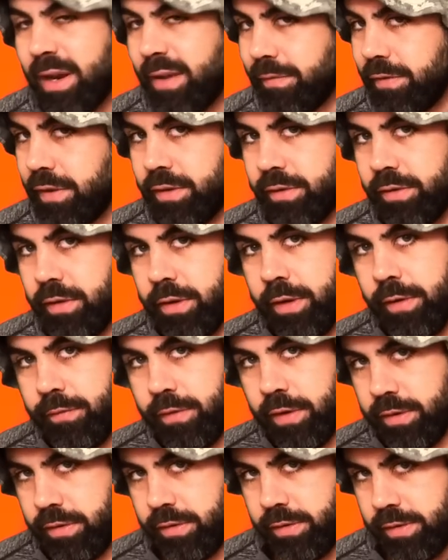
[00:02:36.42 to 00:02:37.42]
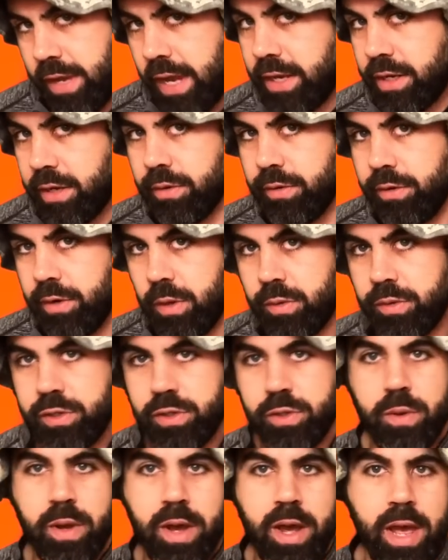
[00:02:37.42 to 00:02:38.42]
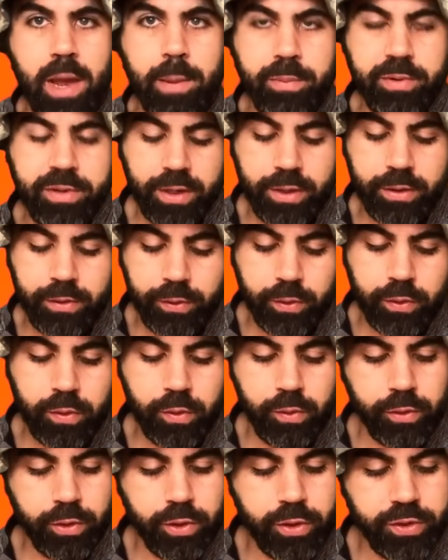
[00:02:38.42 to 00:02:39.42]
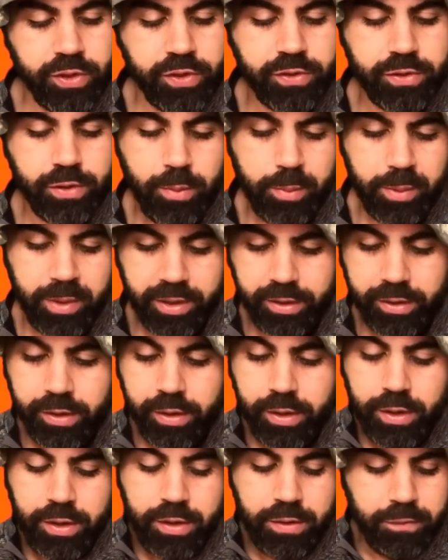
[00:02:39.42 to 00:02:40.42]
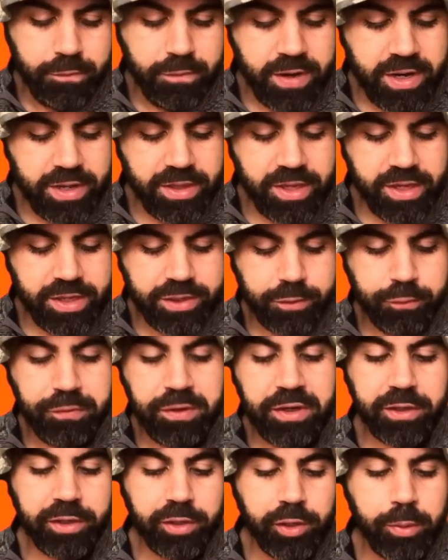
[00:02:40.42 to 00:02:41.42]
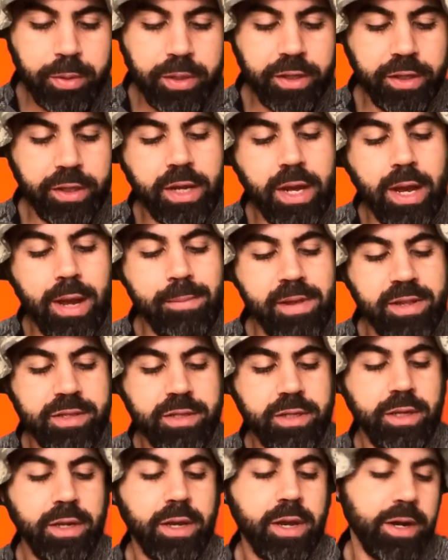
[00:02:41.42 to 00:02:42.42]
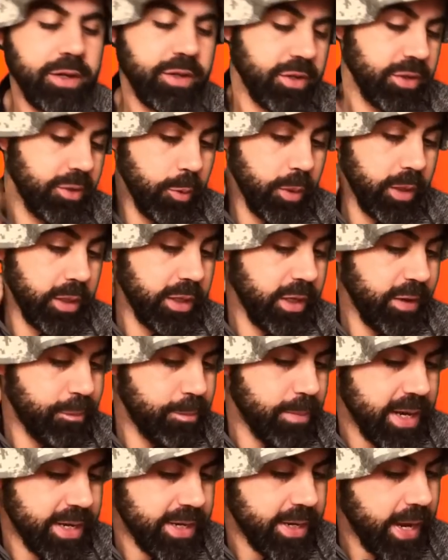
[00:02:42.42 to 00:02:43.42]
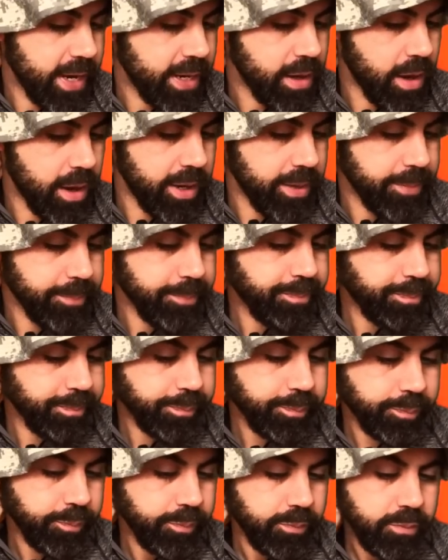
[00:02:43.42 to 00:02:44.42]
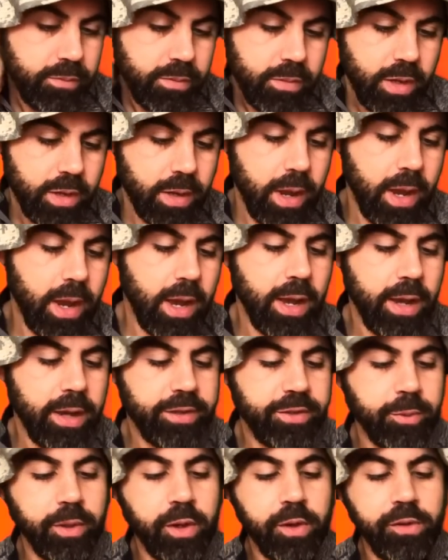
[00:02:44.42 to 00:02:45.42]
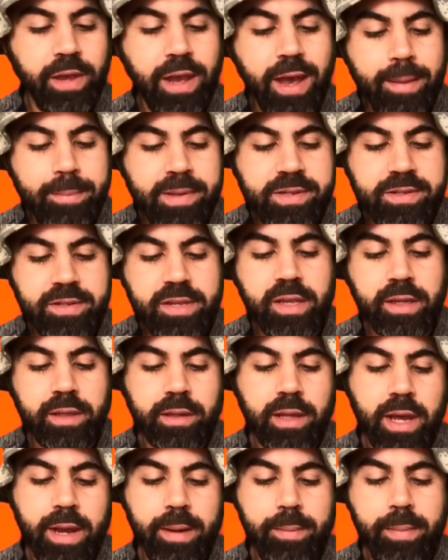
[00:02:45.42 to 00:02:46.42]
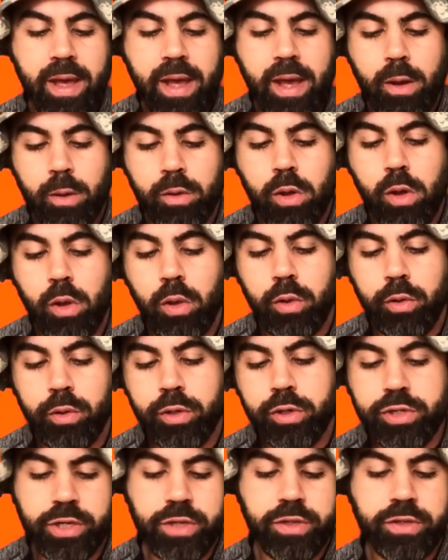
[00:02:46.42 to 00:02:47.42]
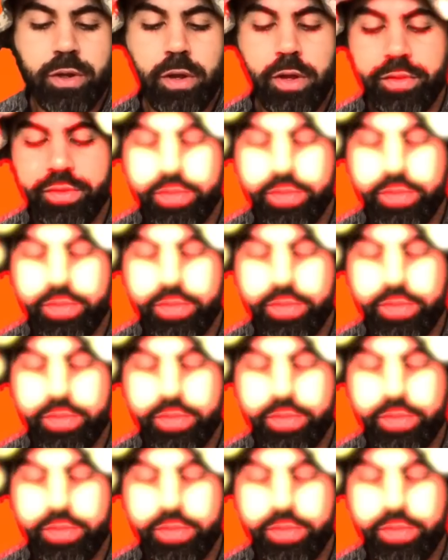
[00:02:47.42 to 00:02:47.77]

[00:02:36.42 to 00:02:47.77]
if you if you take your dose too high on a particular cholinergic. So I'm going to read this, read a little bit of the comments, and then kind of just quickly give my take on it. Uh, so it goes. I've been seeing a lot about how cholinergics cause